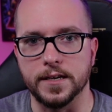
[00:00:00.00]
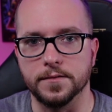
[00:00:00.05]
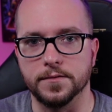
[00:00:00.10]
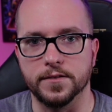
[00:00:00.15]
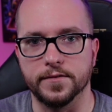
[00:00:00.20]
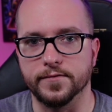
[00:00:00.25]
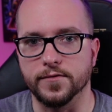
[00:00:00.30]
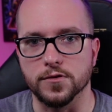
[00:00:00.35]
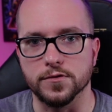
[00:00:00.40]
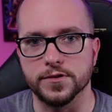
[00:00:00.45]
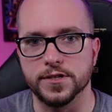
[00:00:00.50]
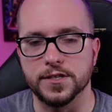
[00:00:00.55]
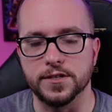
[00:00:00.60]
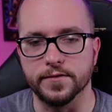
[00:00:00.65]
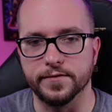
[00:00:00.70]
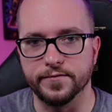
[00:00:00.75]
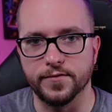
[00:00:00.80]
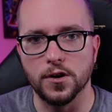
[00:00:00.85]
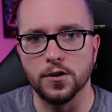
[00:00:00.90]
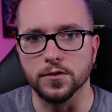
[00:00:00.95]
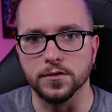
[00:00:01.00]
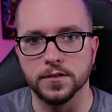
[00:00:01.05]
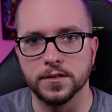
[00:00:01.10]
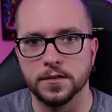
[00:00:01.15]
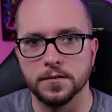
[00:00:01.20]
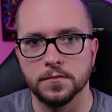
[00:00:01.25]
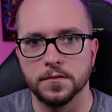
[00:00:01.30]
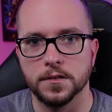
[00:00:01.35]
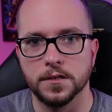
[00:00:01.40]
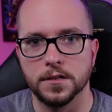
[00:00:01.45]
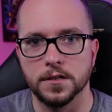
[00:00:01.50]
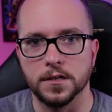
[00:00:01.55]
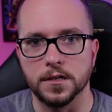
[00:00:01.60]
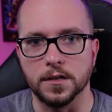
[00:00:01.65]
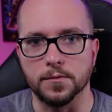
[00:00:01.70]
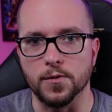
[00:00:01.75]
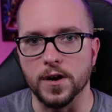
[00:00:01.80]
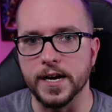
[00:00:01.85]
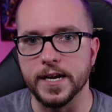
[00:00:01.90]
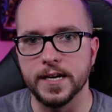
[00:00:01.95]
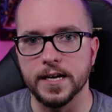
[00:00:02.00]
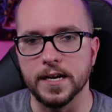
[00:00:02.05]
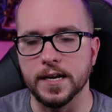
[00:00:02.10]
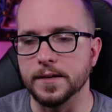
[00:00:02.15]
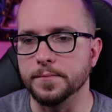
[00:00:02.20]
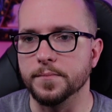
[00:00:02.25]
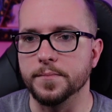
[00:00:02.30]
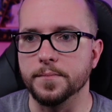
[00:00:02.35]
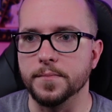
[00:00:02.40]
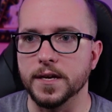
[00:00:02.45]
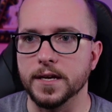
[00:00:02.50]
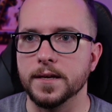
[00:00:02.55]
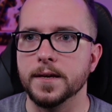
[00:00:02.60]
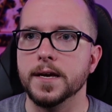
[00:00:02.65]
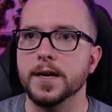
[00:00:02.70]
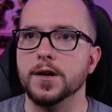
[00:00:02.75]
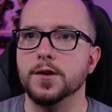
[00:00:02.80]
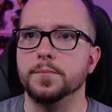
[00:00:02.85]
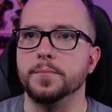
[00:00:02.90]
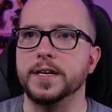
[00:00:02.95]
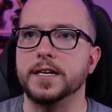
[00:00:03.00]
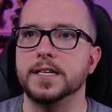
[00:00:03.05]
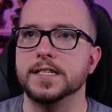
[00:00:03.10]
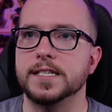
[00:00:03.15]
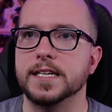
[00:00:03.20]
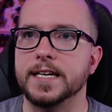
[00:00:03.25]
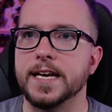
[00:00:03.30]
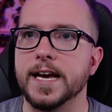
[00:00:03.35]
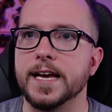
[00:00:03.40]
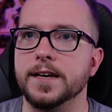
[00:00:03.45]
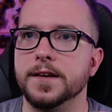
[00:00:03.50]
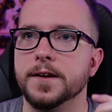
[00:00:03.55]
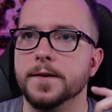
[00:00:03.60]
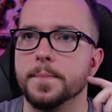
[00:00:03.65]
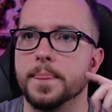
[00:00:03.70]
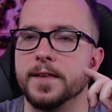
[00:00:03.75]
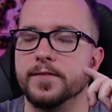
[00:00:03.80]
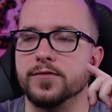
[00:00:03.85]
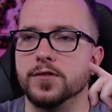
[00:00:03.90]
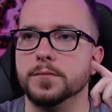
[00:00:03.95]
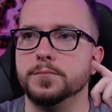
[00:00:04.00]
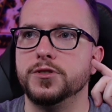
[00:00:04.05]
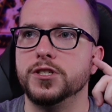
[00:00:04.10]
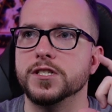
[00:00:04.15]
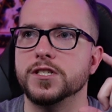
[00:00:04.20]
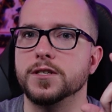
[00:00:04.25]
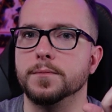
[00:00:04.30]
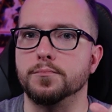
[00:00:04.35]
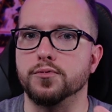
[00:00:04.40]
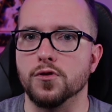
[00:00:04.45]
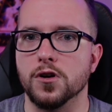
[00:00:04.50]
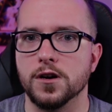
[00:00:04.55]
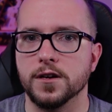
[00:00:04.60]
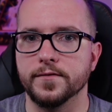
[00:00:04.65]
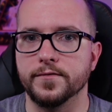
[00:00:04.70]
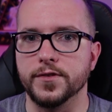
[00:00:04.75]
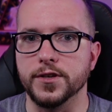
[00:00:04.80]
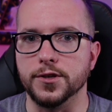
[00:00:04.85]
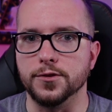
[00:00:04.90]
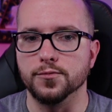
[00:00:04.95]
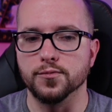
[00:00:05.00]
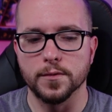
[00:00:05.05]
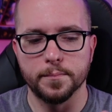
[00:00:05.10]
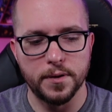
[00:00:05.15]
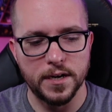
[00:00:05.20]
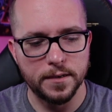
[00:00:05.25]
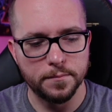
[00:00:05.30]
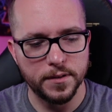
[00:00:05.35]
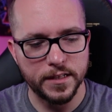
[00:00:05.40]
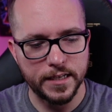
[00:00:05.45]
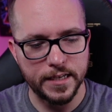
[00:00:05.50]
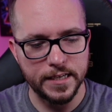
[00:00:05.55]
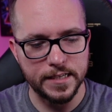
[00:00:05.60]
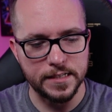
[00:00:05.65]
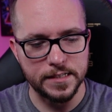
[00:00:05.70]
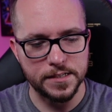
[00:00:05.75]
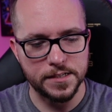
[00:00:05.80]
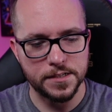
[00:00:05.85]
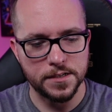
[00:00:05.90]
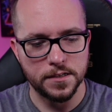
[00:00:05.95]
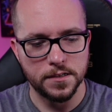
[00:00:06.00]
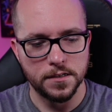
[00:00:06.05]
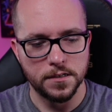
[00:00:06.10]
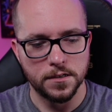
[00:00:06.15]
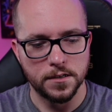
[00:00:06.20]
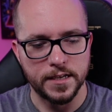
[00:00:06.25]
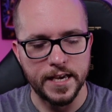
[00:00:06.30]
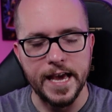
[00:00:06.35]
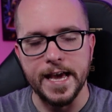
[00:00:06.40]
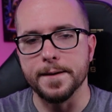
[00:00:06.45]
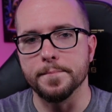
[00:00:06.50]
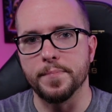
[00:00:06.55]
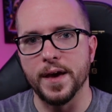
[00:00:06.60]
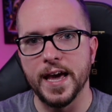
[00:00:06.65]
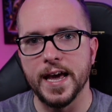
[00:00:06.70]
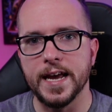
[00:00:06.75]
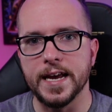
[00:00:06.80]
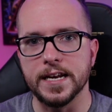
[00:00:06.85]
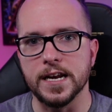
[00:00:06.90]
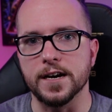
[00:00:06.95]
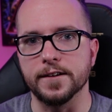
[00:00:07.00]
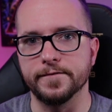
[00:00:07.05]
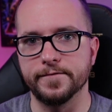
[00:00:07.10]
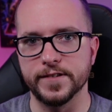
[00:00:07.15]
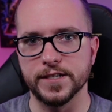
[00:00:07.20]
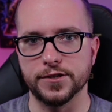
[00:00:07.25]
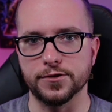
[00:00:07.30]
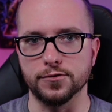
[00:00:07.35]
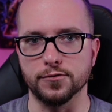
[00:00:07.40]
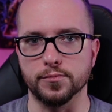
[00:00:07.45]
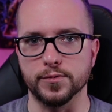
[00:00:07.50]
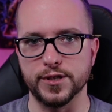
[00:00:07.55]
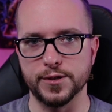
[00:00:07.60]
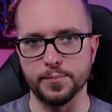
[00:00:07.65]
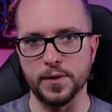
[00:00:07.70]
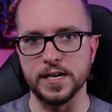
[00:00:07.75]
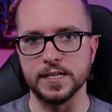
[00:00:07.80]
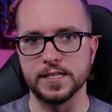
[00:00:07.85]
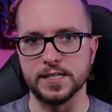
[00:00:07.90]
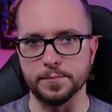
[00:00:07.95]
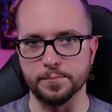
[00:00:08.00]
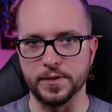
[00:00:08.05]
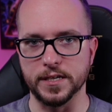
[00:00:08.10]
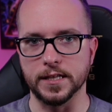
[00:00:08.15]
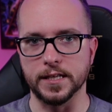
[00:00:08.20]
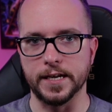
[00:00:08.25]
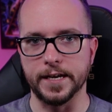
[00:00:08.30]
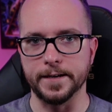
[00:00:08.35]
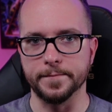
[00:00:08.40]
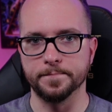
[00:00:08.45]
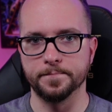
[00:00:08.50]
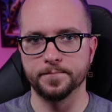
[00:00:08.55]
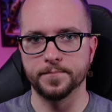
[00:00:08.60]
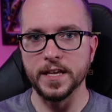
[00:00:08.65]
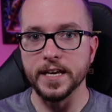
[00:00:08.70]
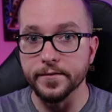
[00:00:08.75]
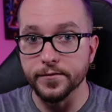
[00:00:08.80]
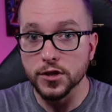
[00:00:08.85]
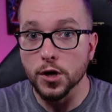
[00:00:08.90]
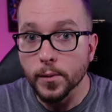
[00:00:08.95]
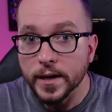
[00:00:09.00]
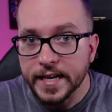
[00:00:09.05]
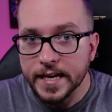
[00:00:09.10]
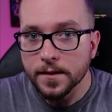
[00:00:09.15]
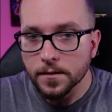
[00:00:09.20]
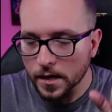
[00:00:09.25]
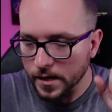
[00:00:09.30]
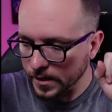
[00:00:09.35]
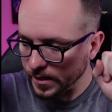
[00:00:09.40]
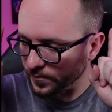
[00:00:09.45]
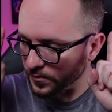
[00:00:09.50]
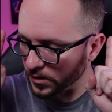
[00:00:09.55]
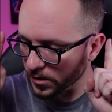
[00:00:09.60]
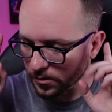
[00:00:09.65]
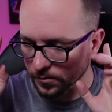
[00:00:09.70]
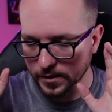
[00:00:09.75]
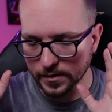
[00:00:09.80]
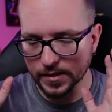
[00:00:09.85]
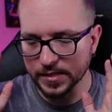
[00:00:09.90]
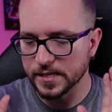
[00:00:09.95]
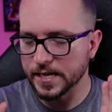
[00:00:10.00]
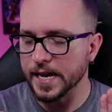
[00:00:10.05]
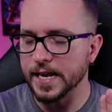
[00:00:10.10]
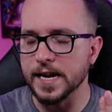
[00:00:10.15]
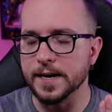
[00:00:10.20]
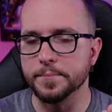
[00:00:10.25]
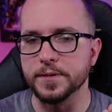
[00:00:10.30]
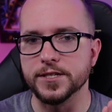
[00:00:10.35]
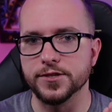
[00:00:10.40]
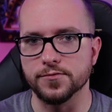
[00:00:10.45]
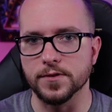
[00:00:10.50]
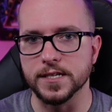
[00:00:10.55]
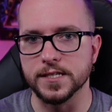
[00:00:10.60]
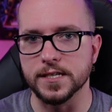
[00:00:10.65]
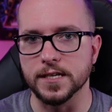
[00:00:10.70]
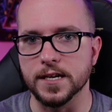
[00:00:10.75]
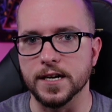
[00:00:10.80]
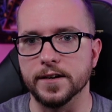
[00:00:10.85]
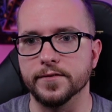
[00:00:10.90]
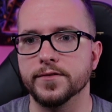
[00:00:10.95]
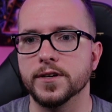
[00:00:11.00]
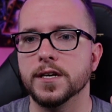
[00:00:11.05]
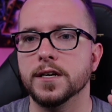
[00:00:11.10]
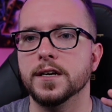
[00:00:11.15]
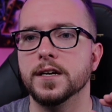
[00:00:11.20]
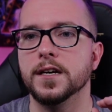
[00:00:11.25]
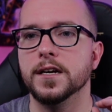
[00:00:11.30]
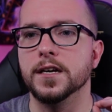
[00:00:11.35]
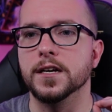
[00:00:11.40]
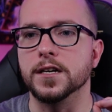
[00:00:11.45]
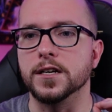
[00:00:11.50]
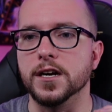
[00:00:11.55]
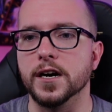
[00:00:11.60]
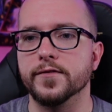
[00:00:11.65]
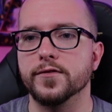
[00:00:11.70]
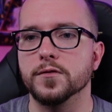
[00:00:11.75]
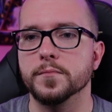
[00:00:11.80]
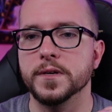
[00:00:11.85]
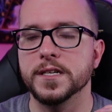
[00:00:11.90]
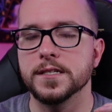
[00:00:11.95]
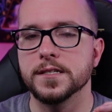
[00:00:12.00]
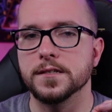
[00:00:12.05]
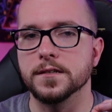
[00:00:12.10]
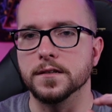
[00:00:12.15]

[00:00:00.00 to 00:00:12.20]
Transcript: first default, right? Because again, from just a broad view, Republicans campaign on fiscal responsibility. even though, and this cannot be stressed enough, government,